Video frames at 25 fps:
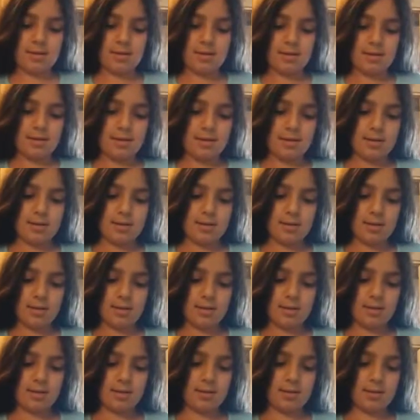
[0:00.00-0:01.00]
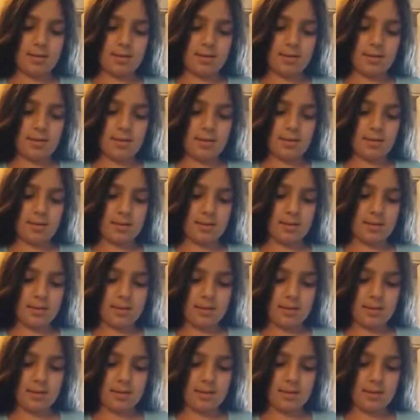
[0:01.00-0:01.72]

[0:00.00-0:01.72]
[no speech]